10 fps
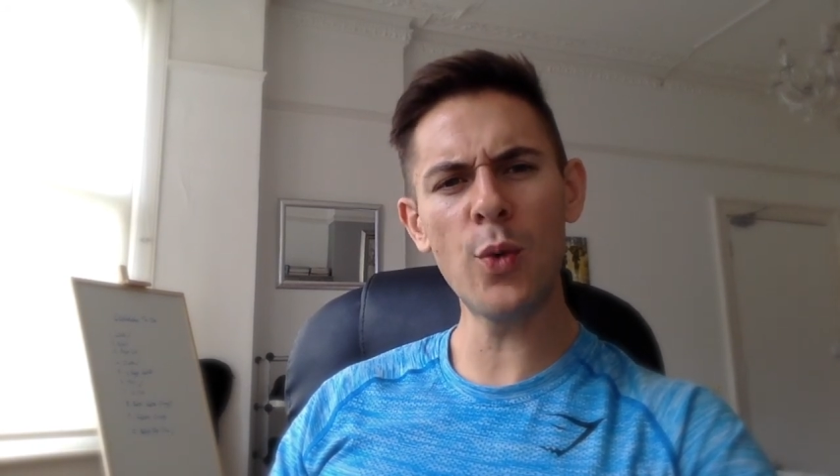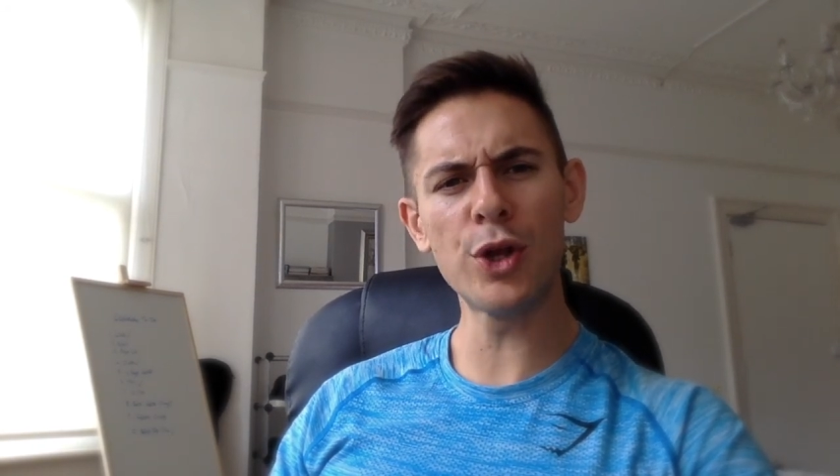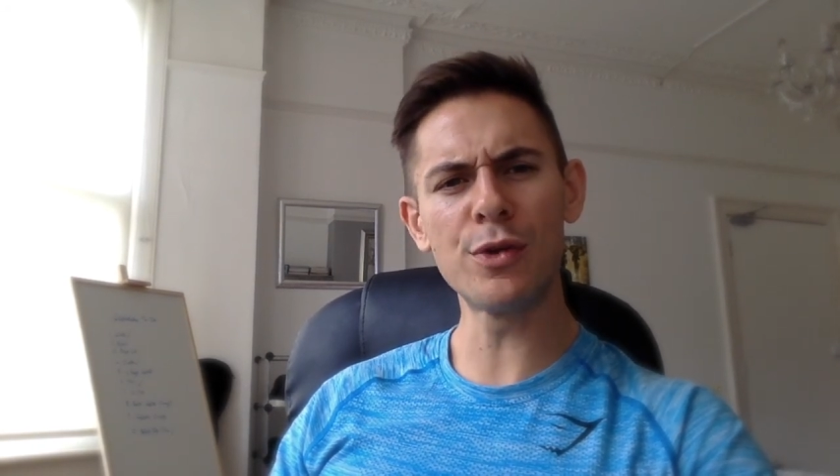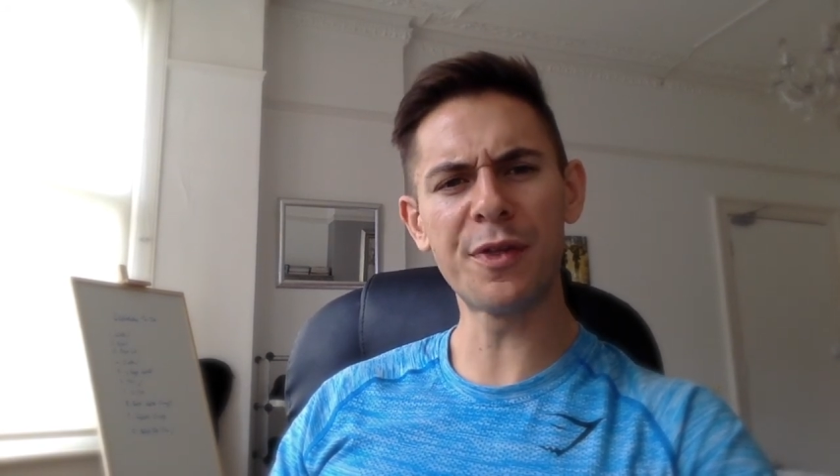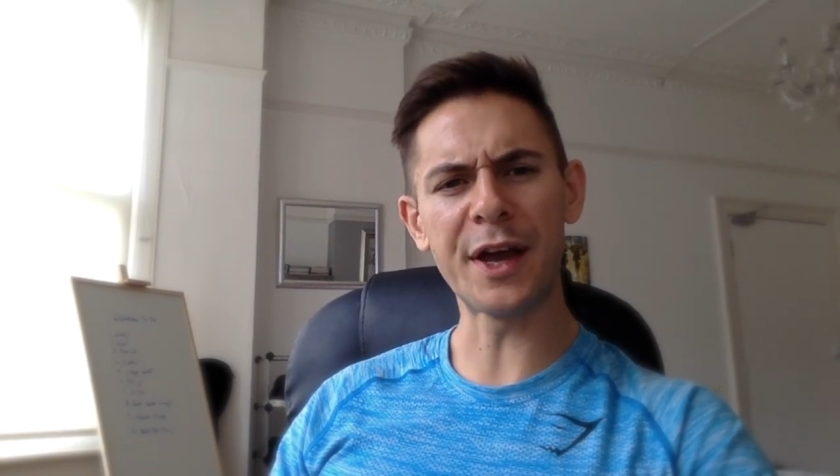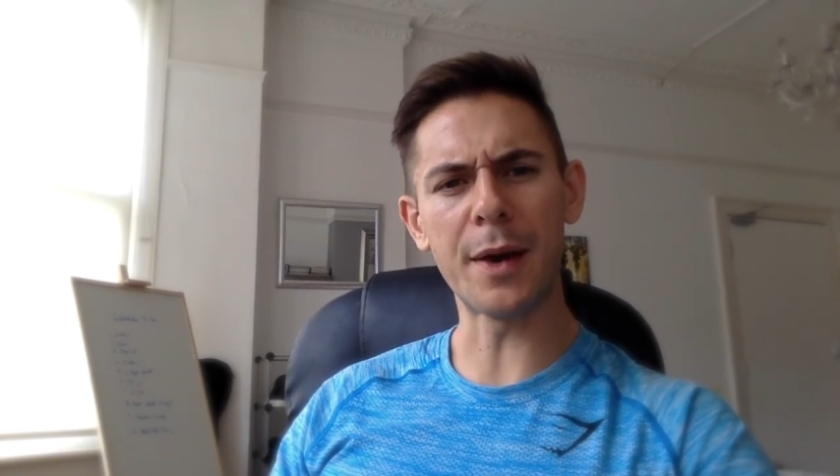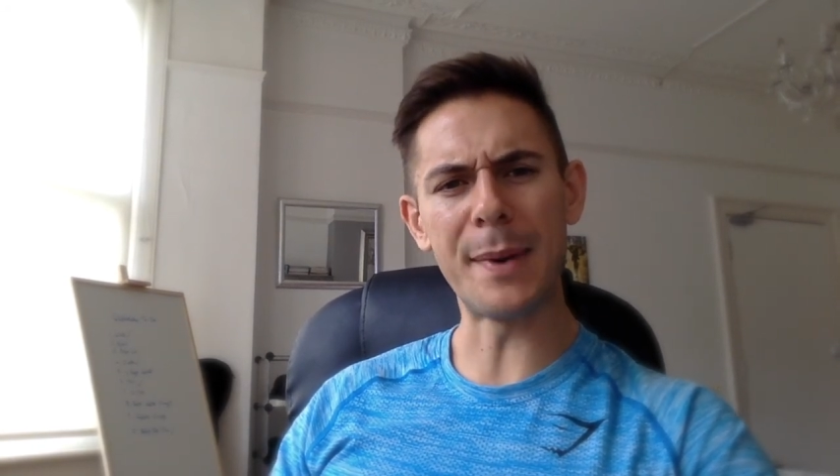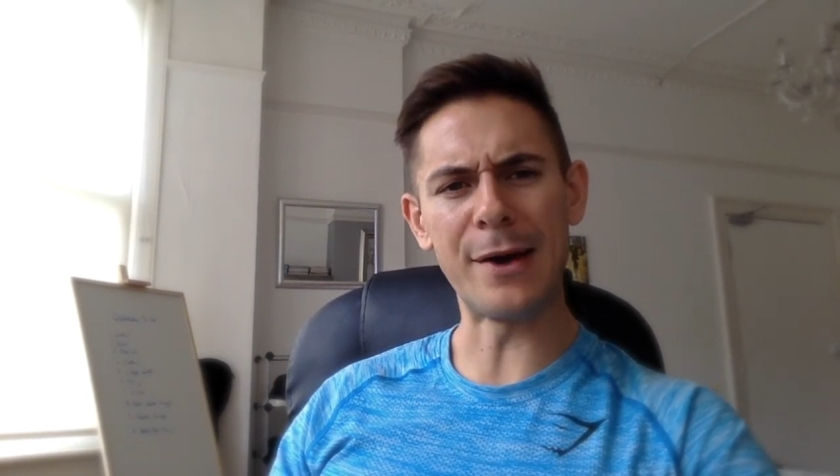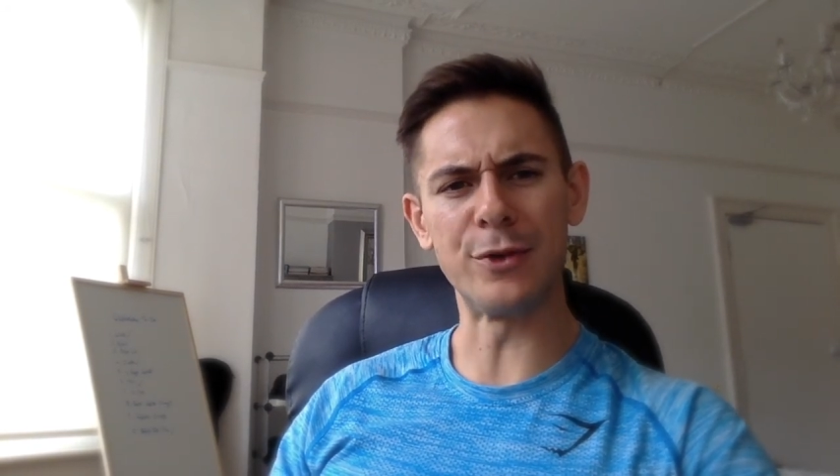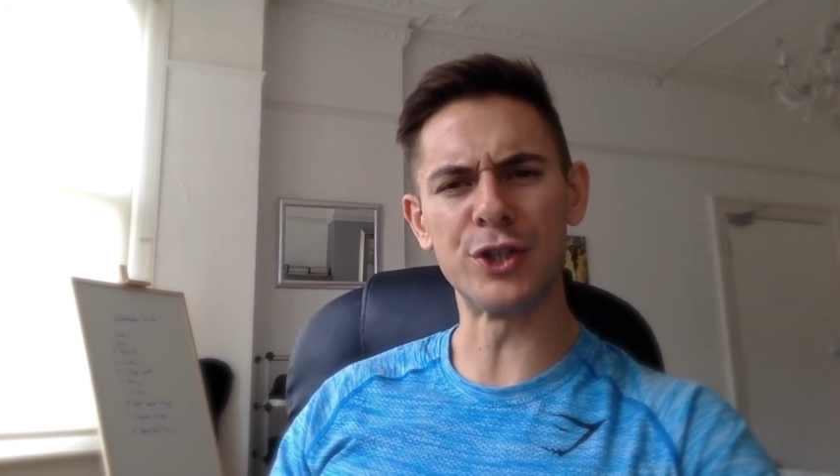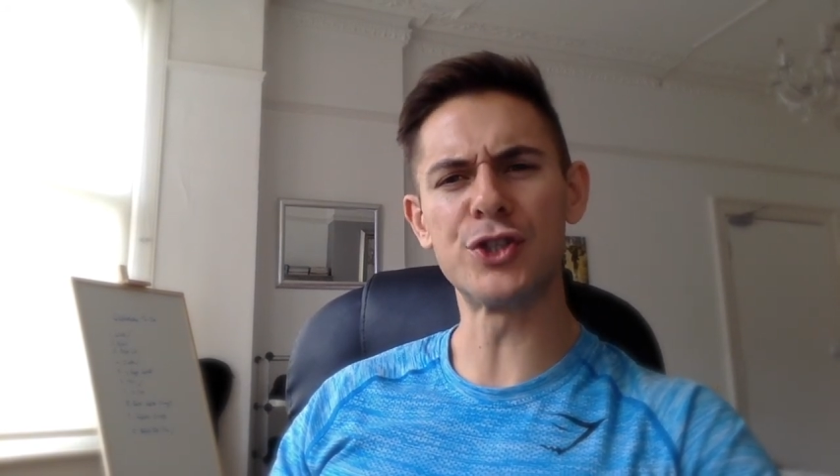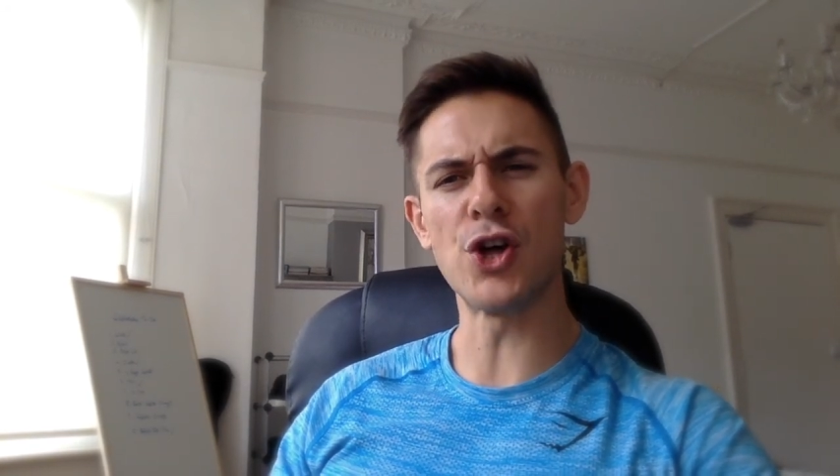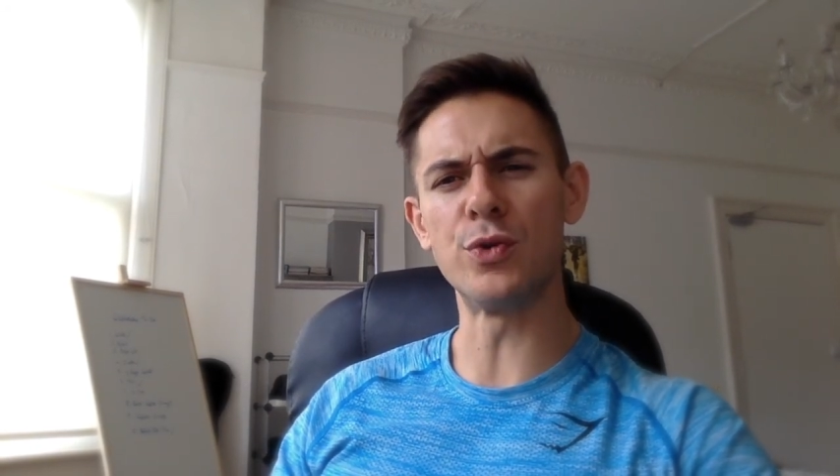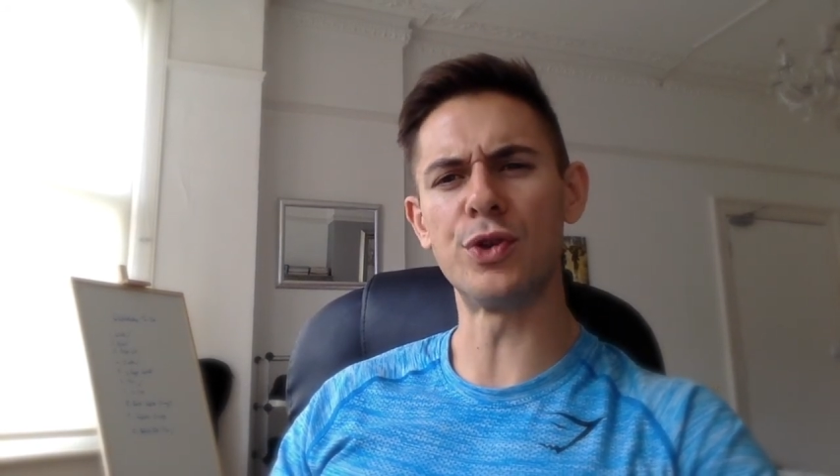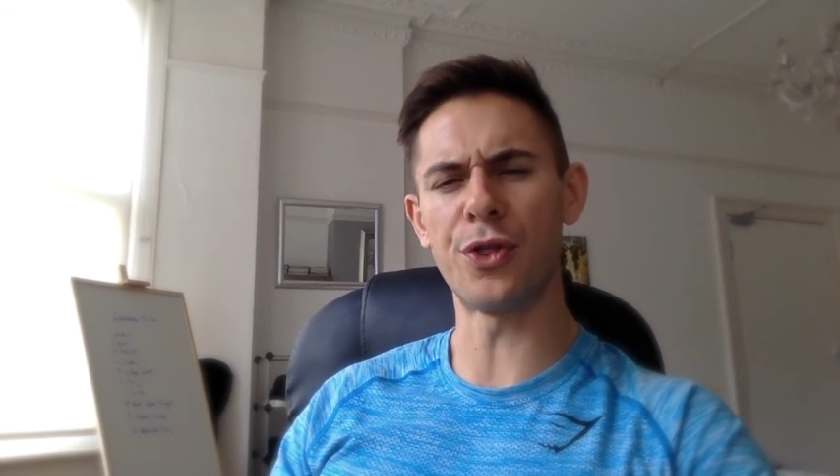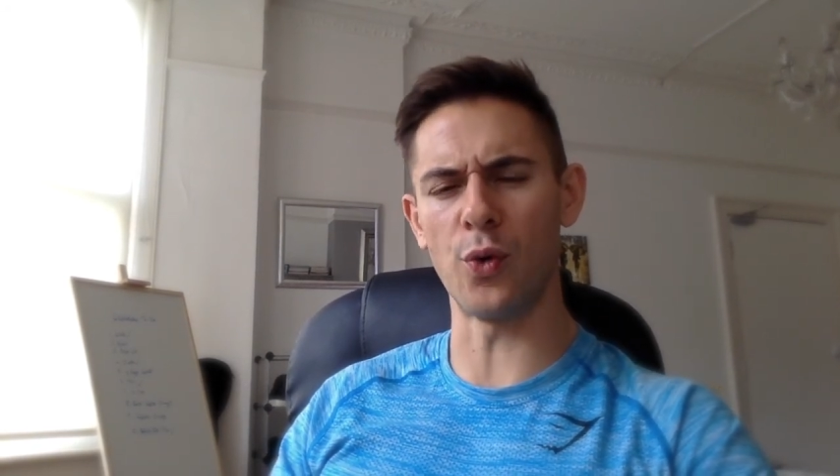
what you think about just those